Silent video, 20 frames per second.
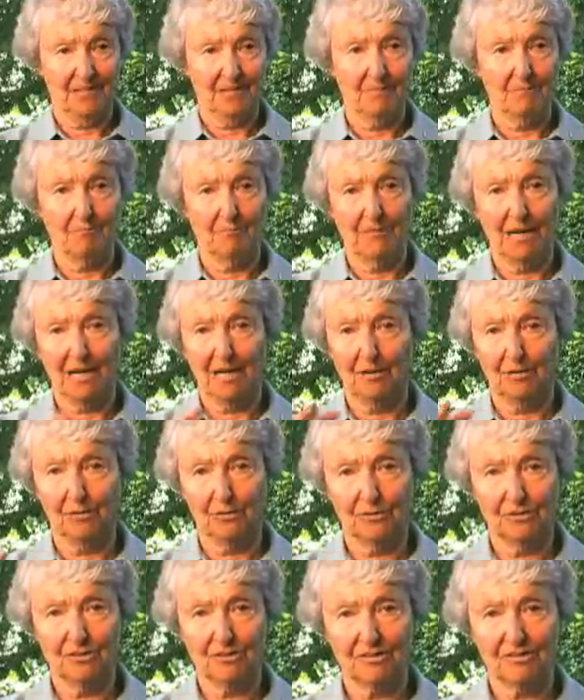
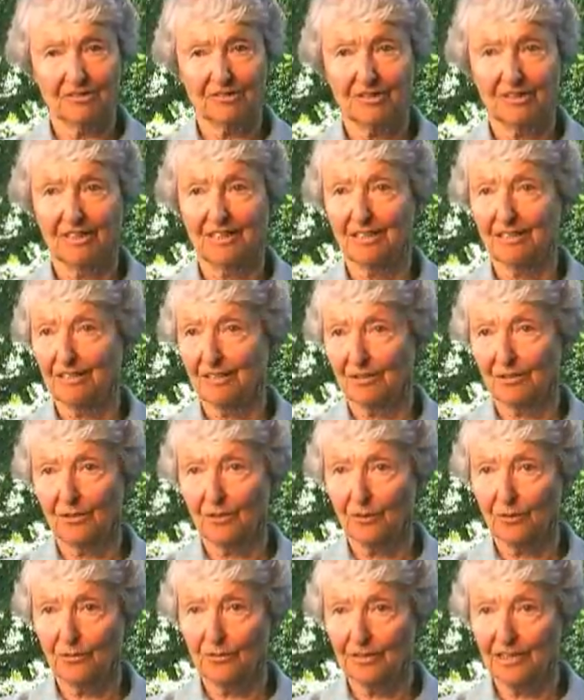mounds in the
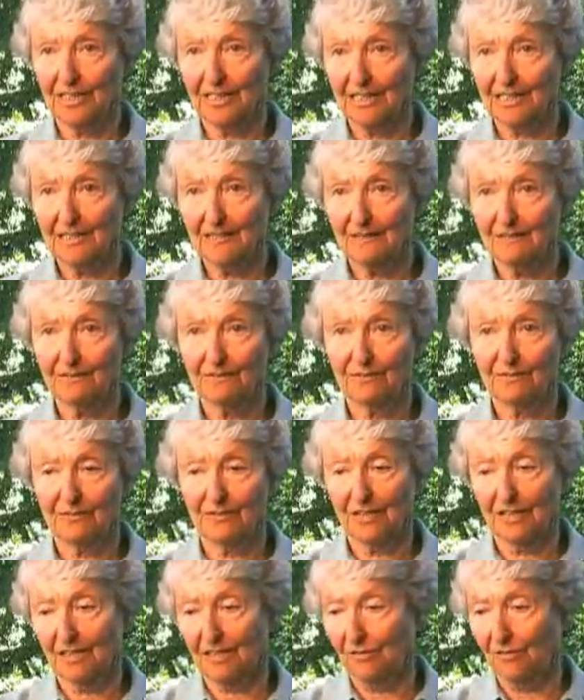clover leaf
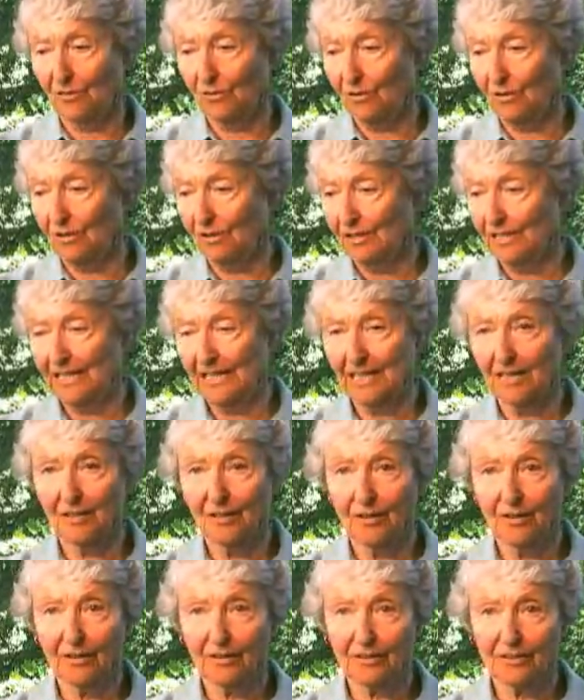uh, or
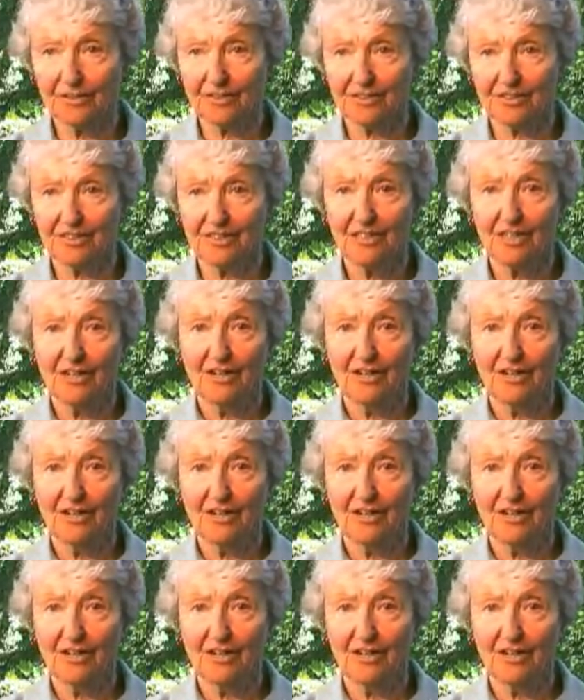hillocks